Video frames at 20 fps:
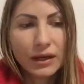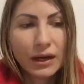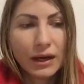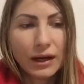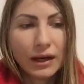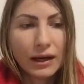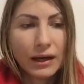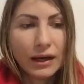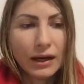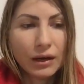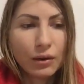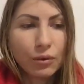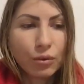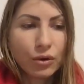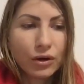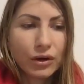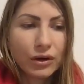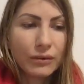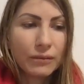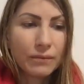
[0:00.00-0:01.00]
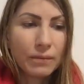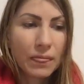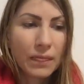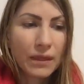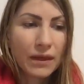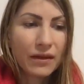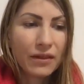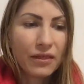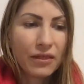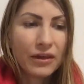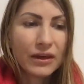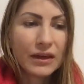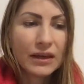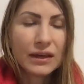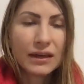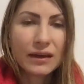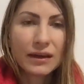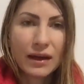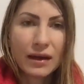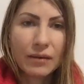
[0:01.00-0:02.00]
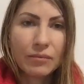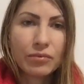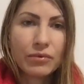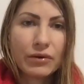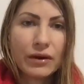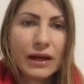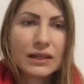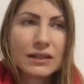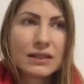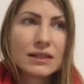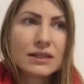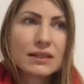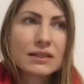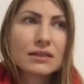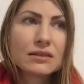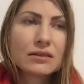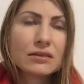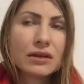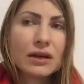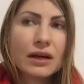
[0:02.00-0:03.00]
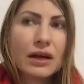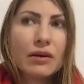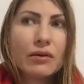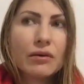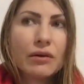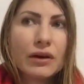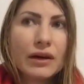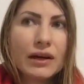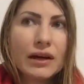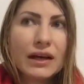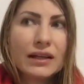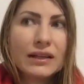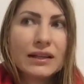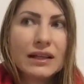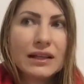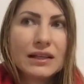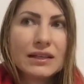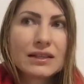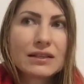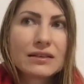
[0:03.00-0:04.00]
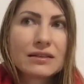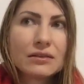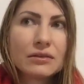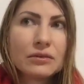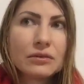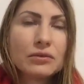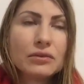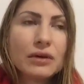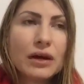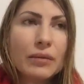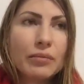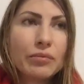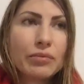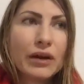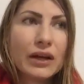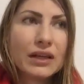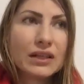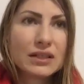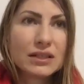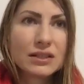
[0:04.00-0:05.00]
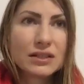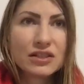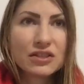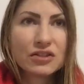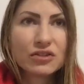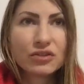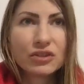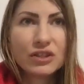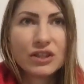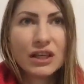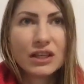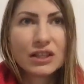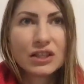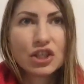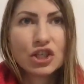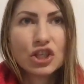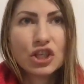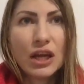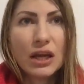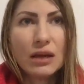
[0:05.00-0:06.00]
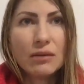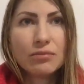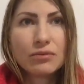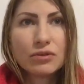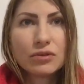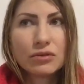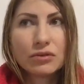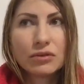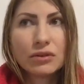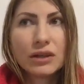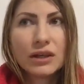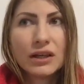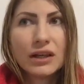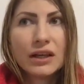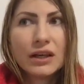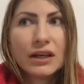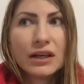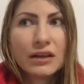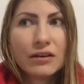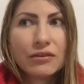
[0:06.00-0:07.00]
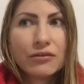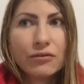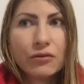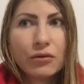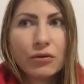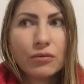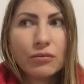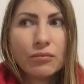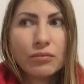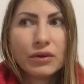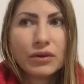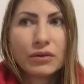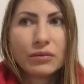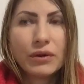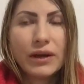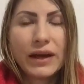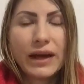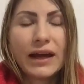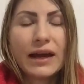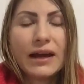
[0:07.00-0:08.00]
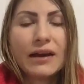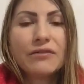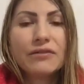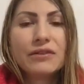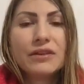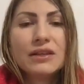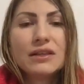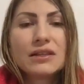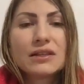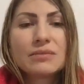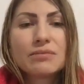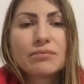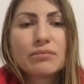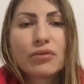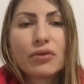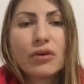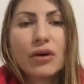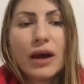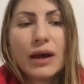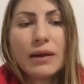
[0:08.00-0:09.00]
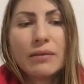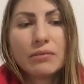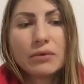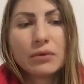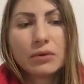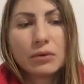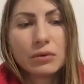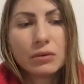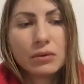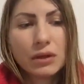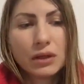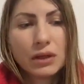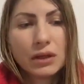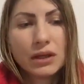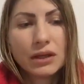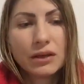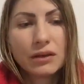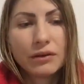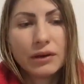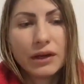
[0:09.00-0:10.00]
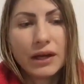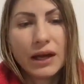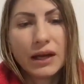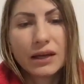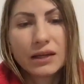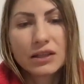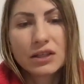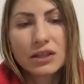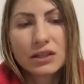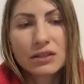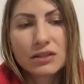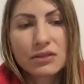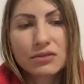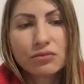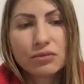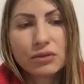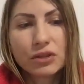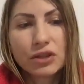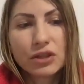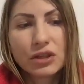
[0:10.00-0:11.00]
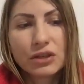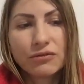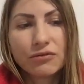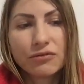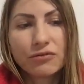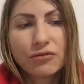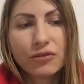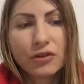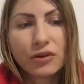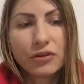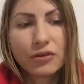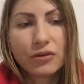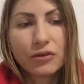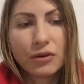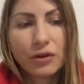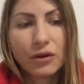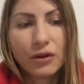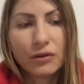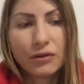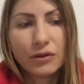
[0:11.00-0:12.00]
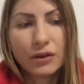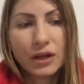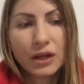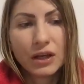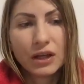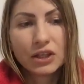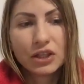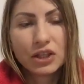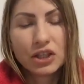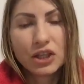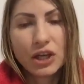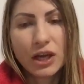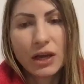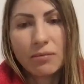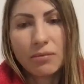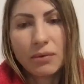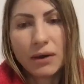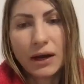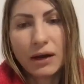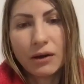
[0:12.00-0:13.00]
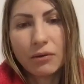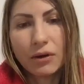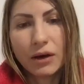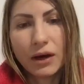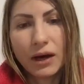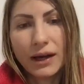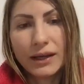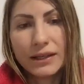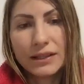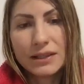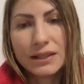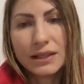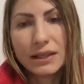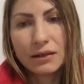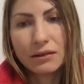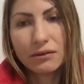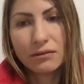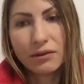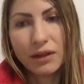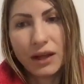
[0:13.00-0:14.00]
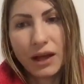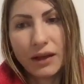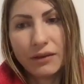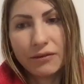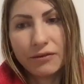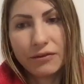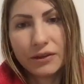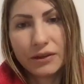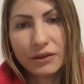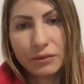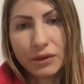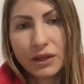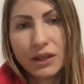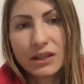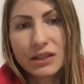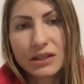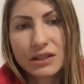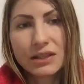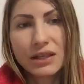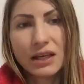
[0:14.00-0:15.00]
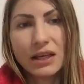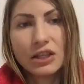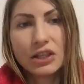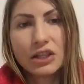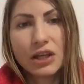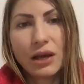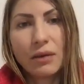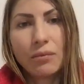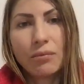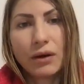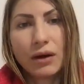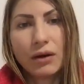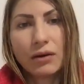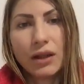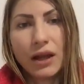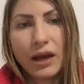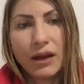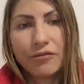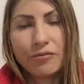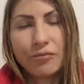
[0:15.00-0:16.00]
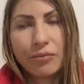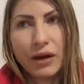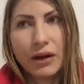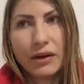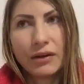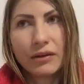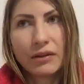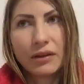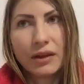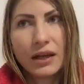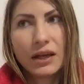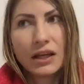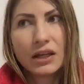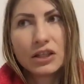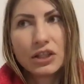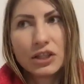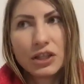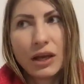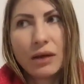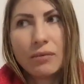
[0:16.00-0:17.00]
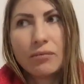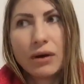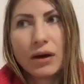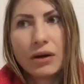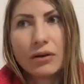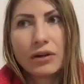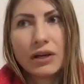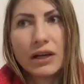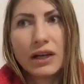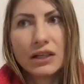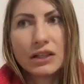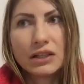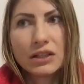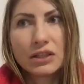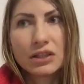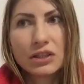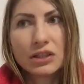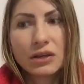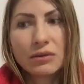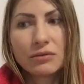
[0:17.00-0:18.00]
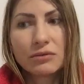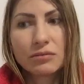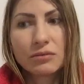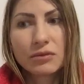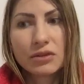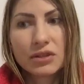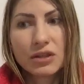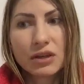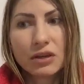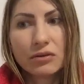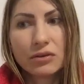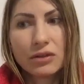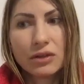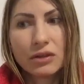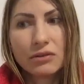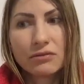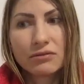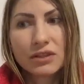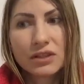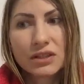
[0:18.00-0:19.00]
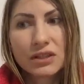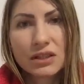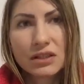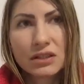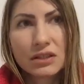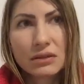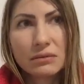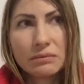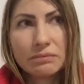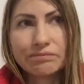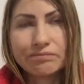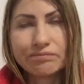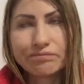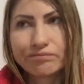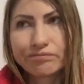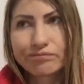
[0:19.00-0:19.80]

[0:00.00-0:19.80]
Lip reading: our thinking apparatus or our analytical apparatus is not yet shaped or formed, but we have these primal reactions which further on shape our idea of life, and we can say shape our life path, shape our relationships, because our nervous system